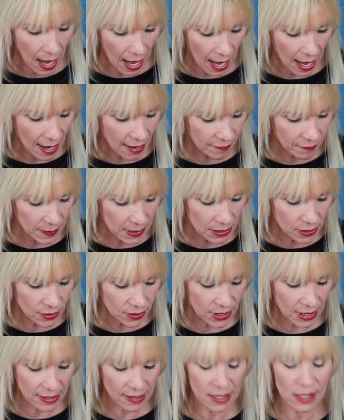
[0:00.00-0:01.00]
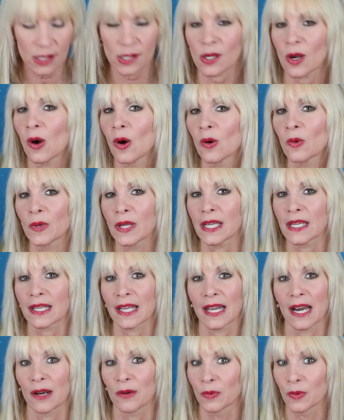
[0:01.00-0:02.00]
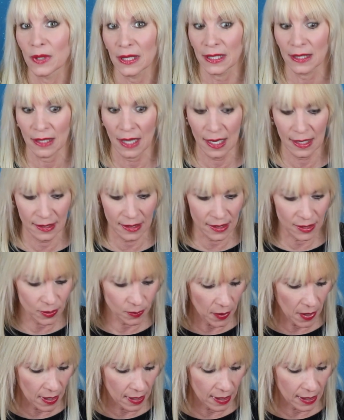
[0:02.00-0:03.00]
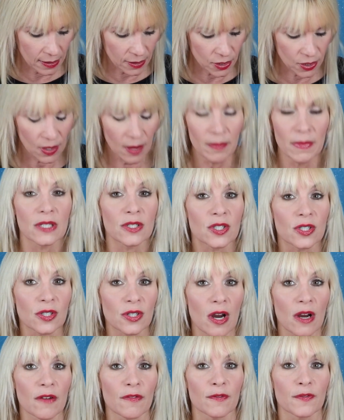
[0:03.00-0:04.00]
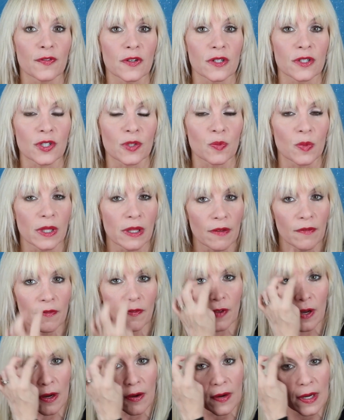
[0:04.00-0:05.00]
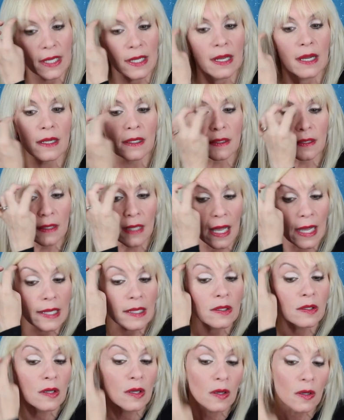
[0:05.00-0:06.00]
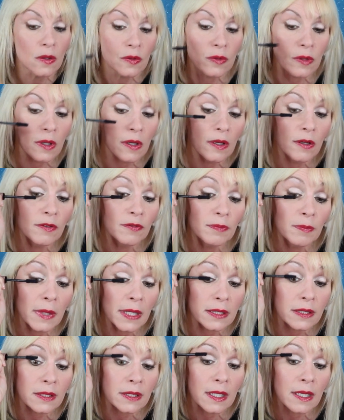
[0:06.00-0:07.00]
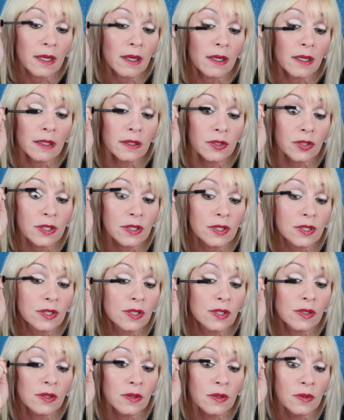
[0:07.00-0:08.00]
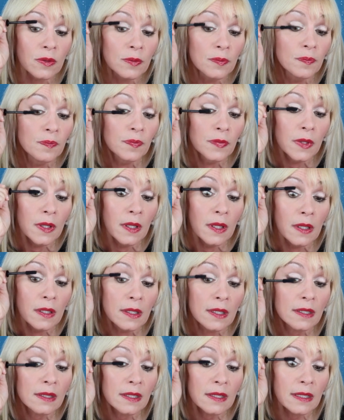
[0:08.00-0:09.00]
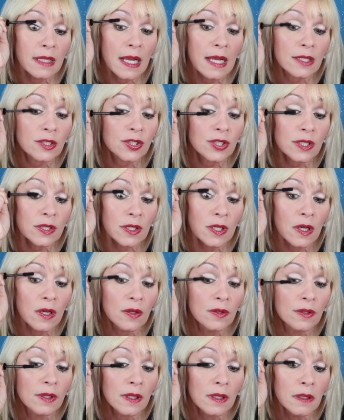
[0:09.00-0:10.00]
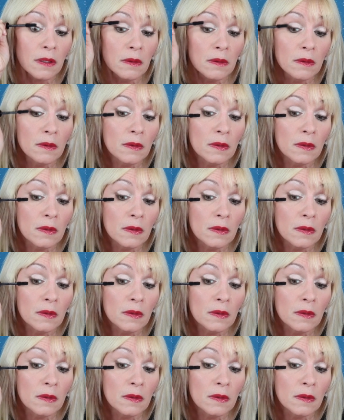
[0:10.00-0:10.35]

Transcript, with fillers: I've been using this all week and I really like this product. So I'm going to start first with a very light coat of mascara just to get the lashes coated,